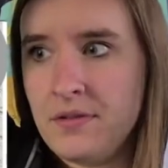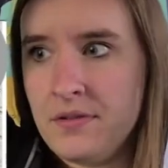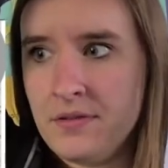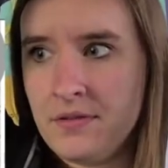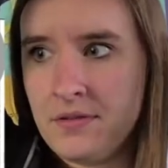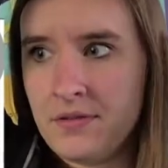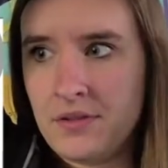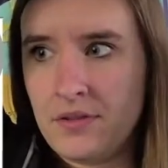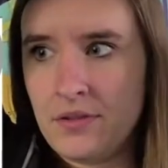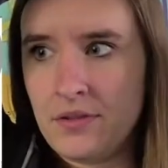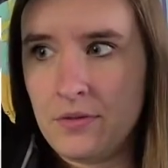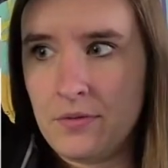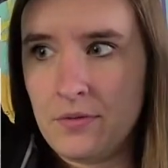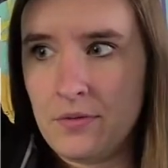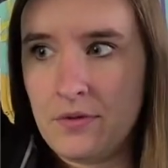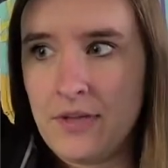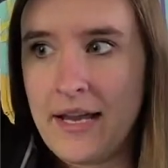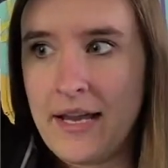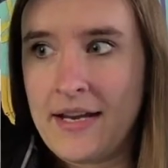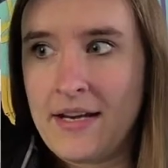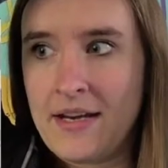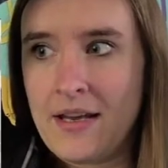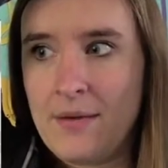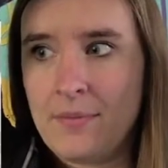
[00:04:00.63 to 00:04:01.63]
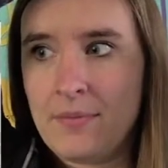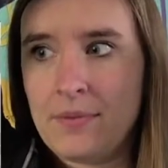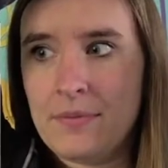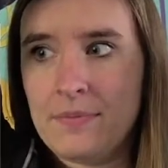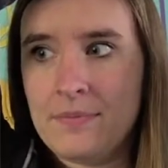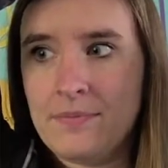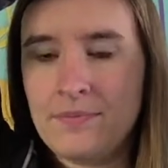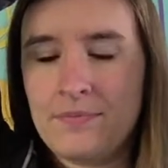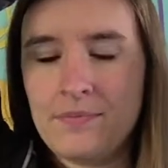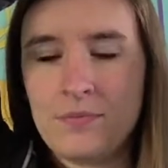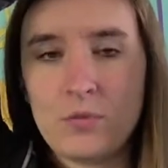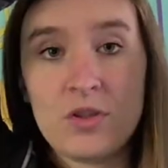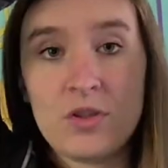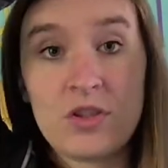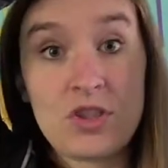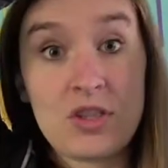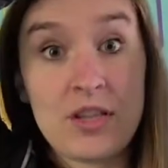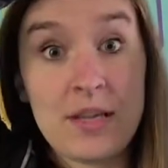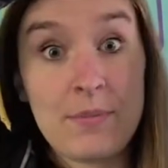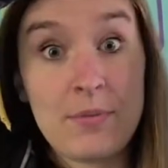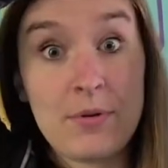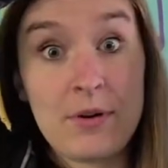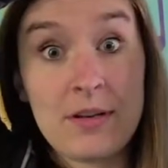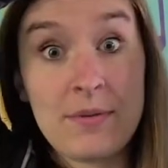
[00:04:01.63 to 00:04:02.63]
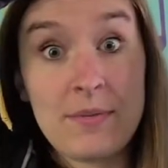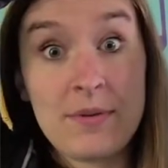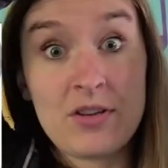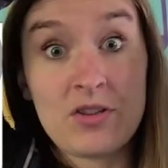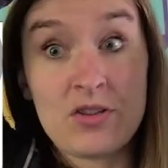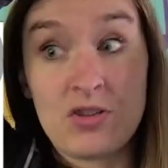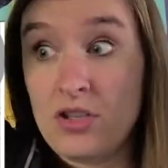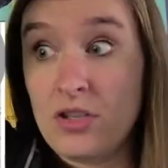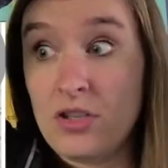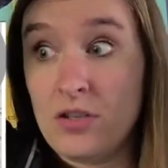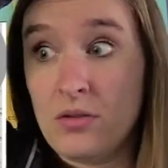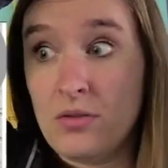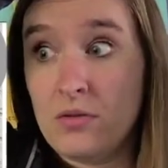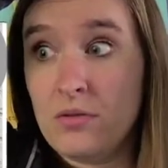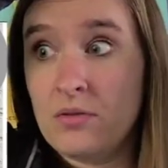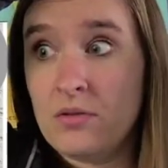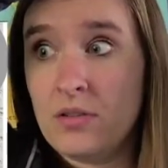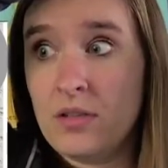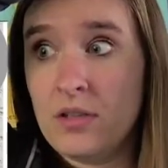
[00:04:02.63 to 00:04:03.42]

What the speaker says: to line up, which they pretty much do.